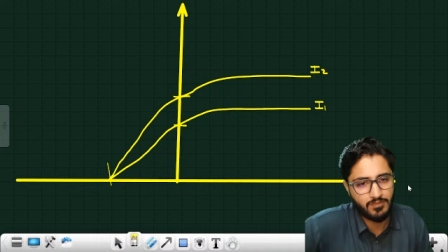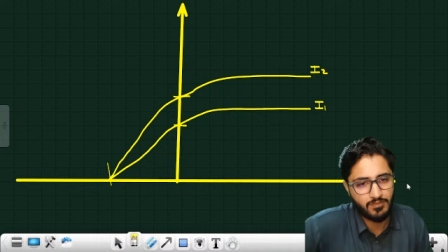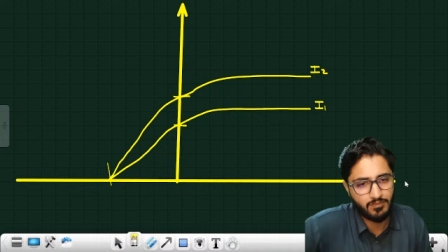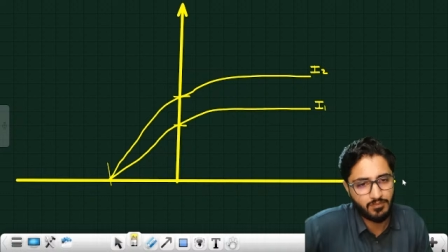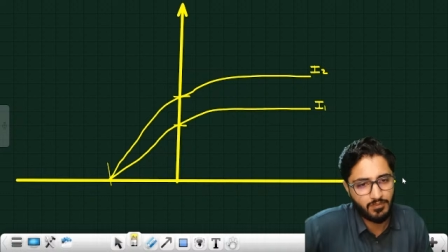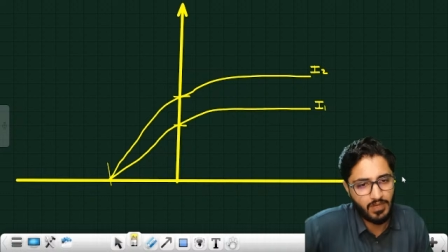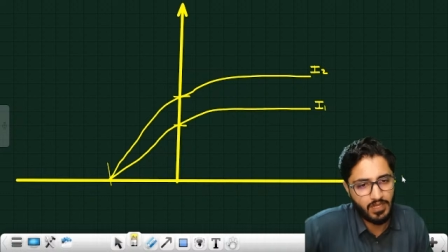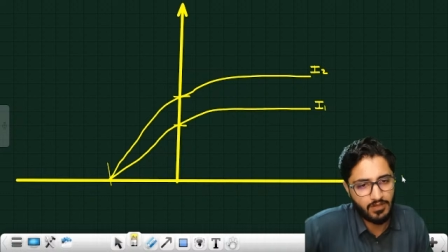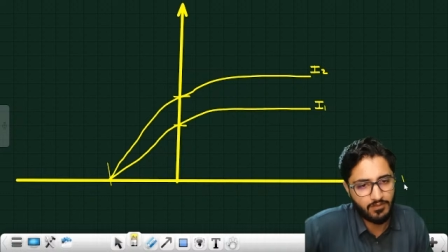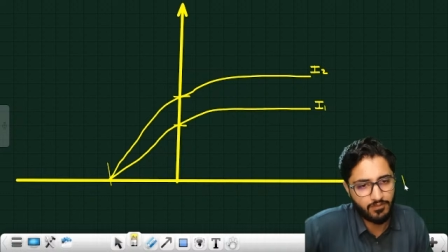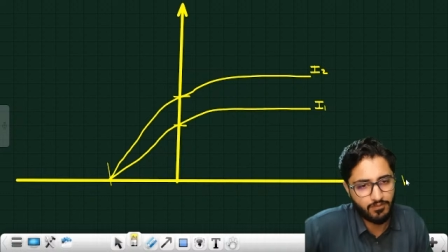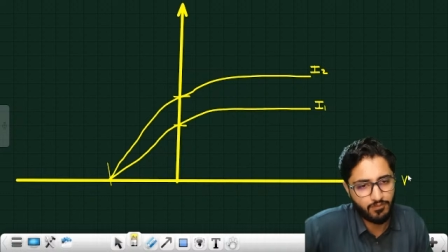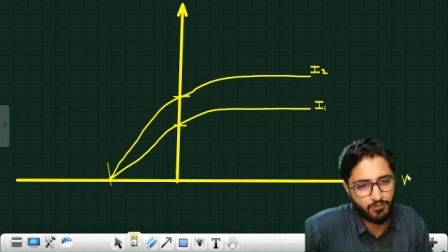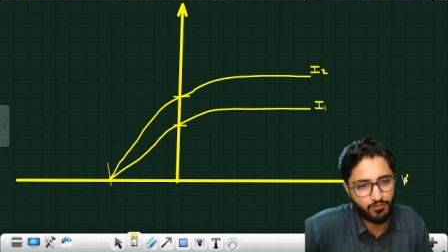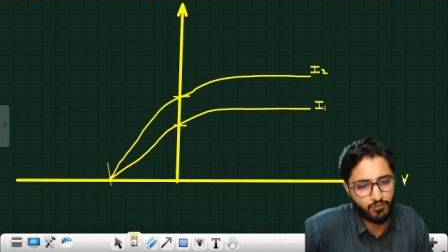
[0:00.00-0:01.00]
my
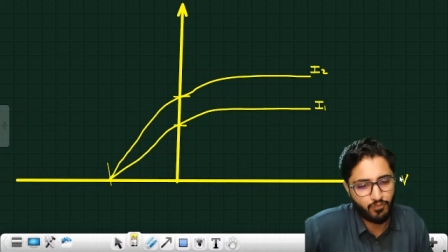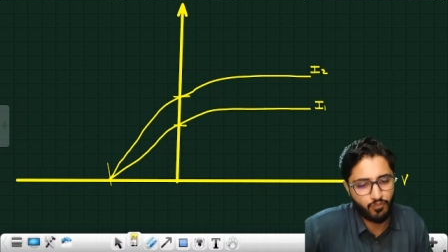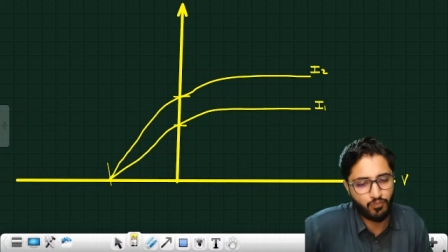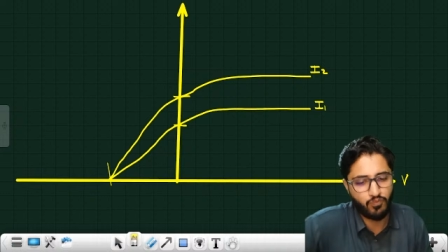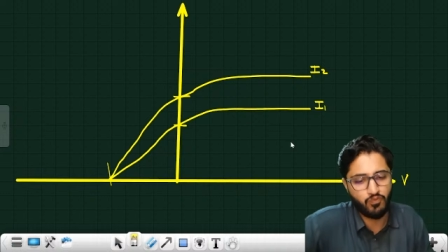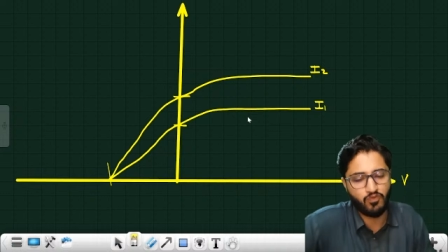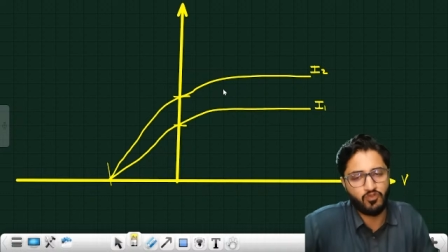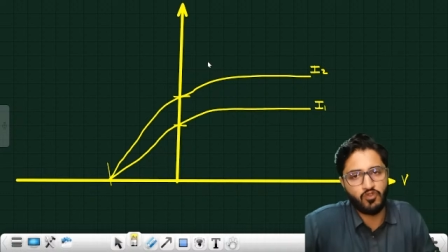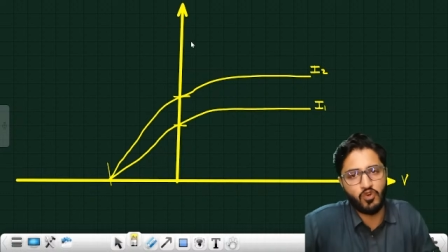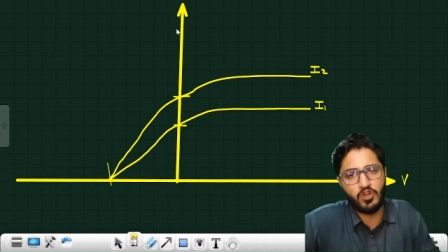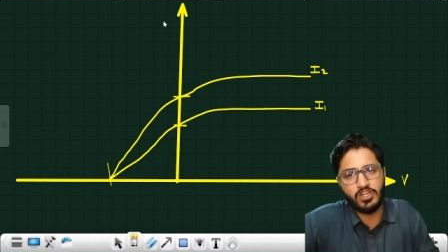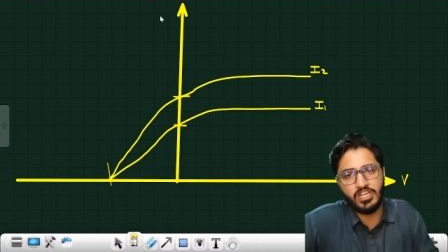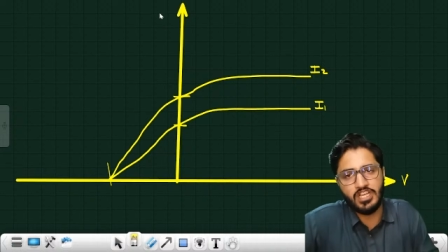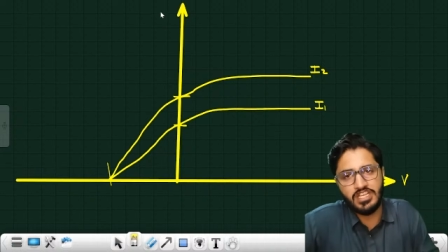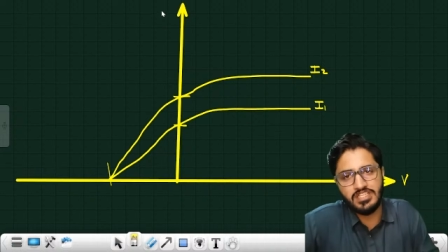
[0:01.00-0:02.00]

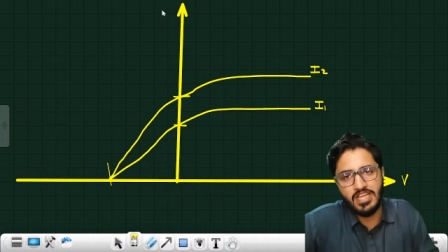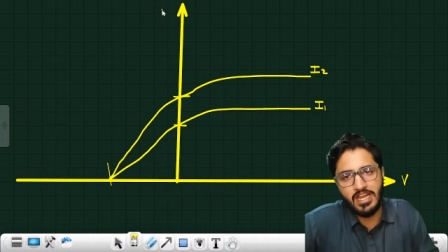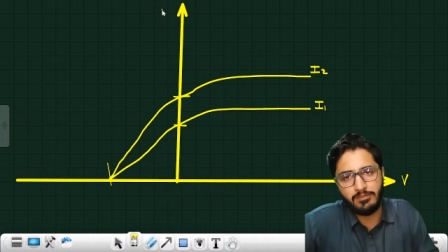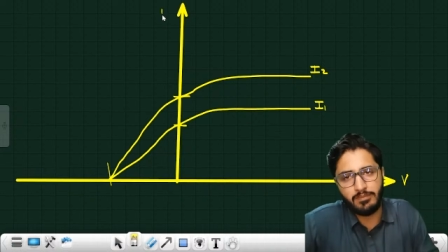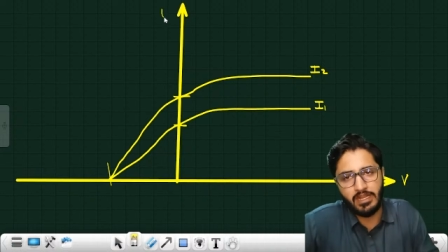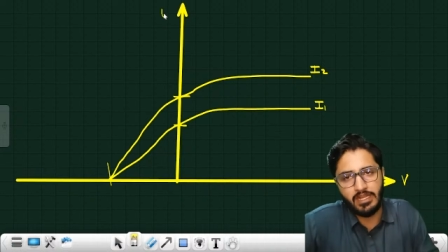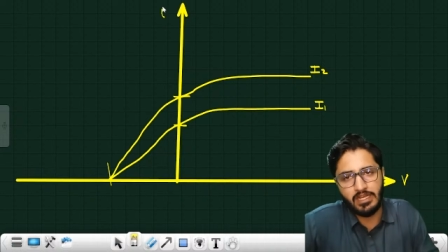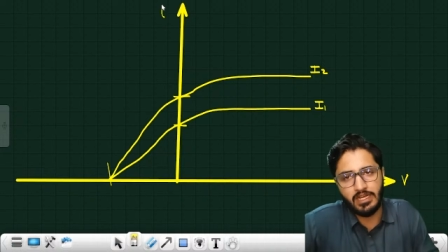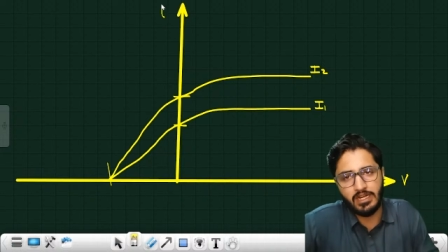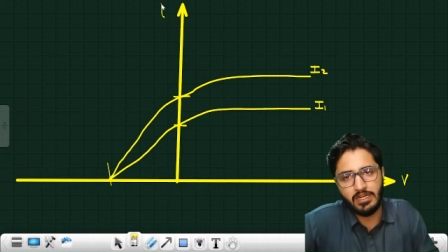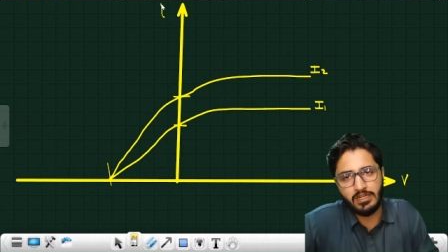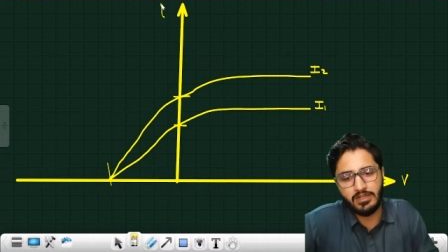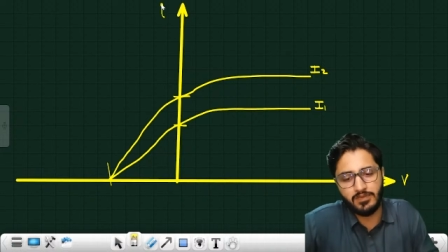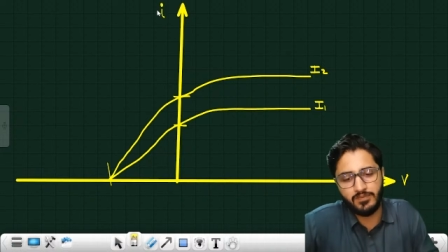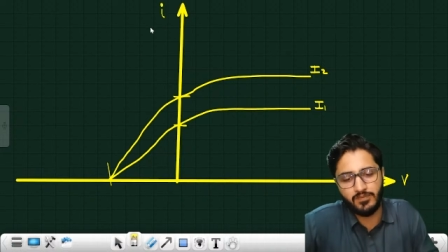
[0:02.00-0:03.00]
voltage and my current.
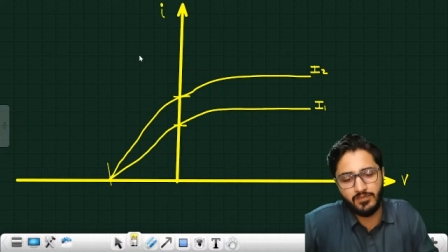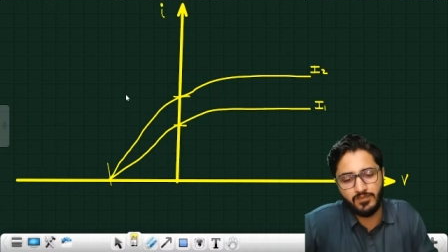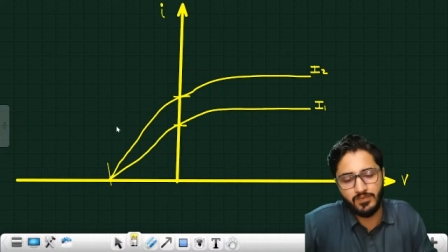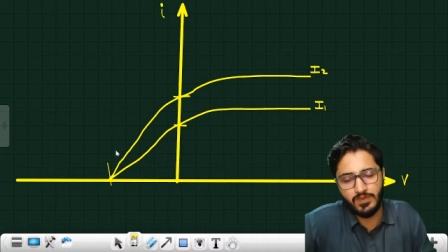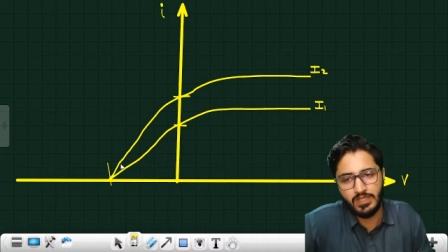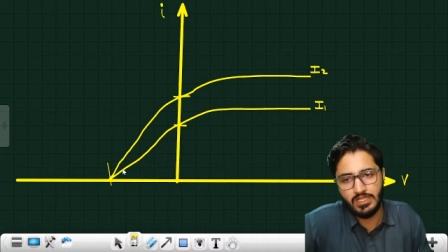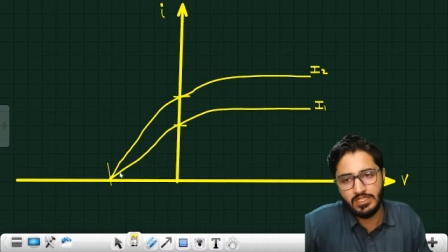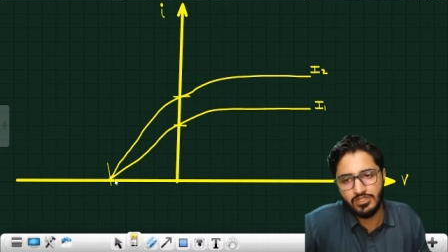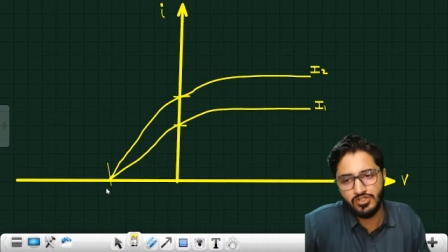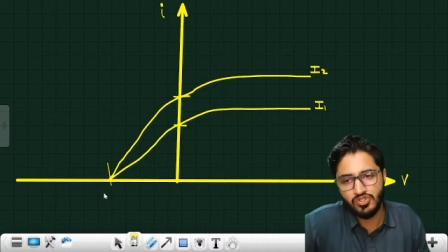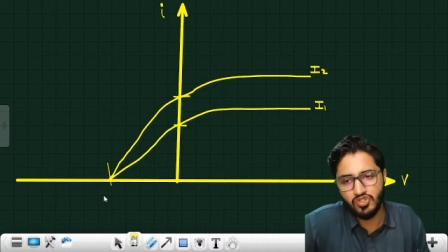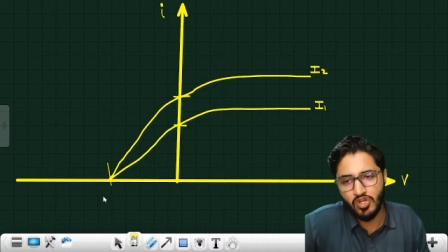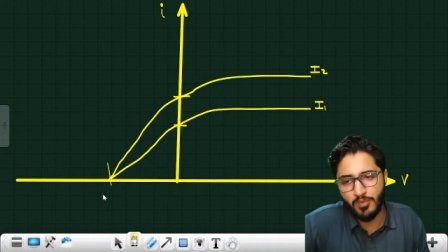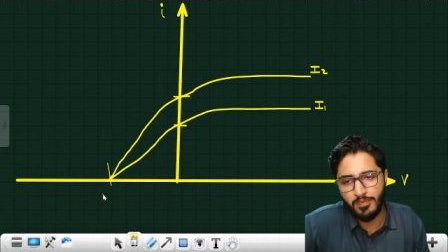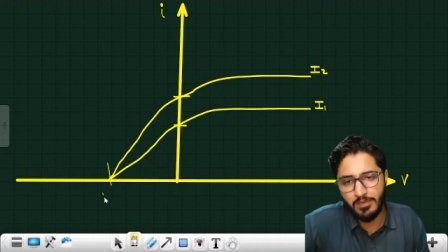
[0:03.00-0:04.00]

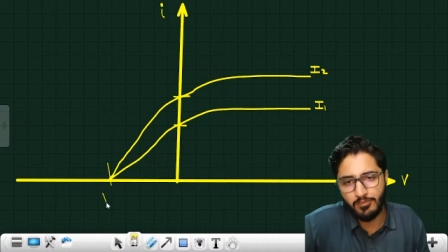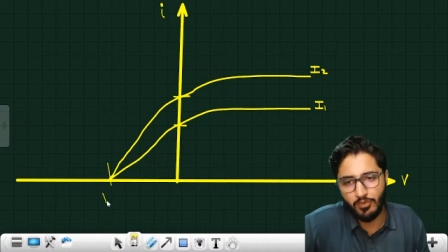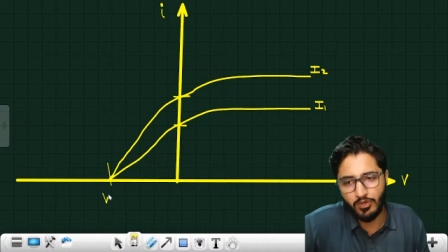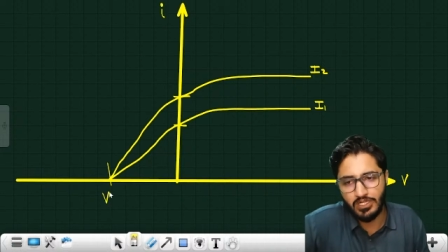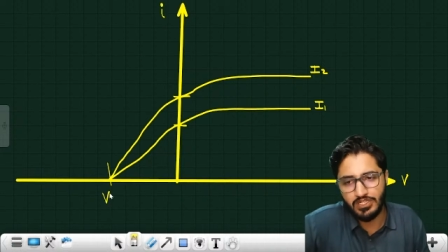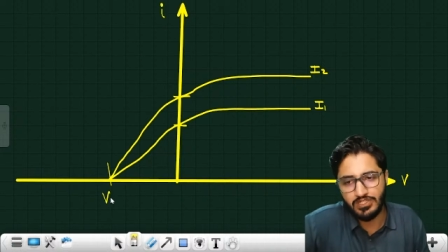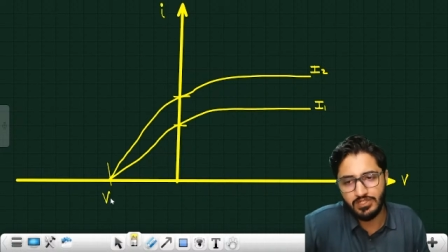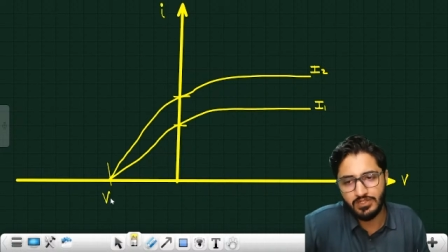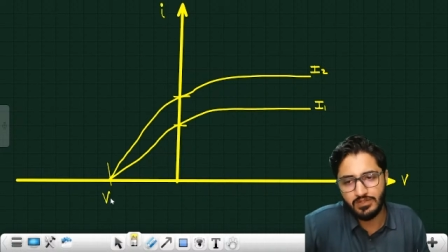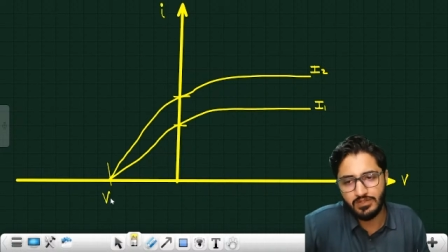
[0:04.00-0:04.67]
Stopping potential.